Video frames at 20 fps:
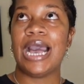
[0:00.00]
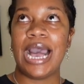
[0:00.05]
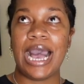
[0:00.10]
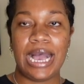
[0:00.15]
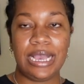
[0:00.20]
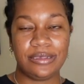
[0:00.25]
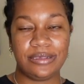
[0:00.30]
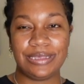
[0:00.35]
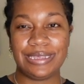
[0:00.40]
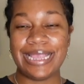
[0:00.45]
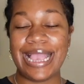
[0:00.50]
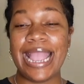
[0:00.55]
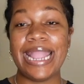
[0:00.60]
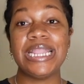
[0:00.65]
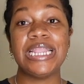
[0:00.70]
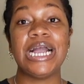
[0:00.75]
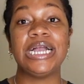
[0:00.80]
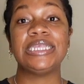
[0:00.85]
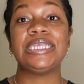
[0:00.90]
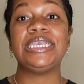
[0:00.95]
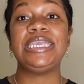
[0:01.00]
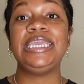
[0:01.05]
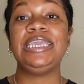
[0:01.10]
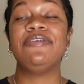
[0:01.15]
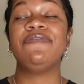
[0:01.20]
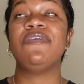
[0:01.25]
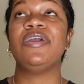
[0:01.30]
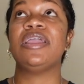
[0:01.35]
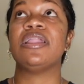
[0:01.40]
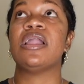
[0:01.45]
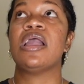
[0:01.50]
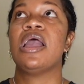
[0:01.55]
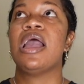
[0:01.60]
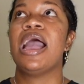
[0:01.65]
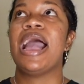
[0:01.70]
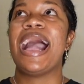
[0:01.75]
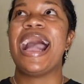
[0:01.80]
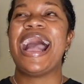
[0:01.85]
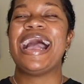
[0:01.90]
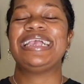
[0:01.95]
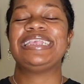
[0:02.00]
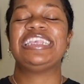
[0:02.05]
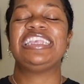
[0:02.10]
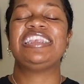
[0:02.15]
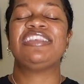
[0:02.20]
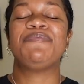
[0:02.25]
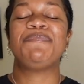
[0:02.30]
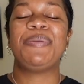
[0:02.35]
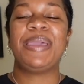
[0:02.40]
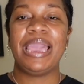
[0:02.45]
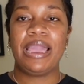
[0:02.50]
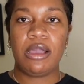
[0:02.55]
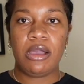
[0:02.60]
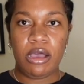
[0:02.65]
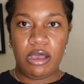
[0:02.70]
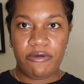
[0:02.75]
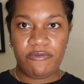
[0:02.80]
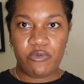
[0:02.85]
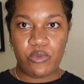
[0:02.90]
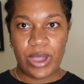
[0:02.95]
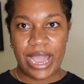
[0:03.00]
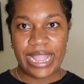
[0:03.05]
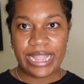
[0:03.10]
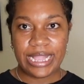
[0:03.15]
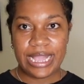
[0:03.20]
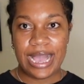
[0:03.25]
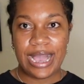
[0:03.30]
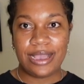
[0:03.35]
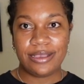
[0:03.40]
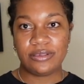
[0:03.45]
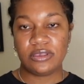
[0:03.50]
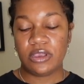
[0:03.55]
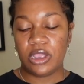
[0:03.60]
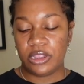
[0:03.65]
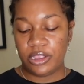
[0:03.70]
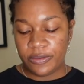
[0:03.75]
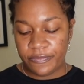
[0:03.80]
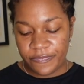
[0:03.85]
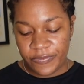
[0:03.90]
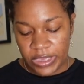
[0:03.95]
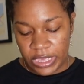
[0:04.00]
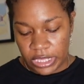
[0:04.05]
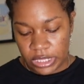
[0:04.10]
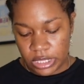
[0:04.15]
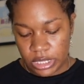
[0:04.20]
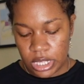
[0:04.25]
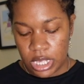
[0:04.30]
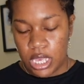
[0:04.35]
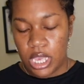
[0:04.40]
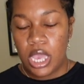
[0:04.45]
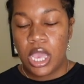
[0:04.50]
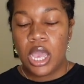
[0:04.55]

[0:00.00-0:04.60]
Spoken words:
cast, like not even a speck of white cast on your face.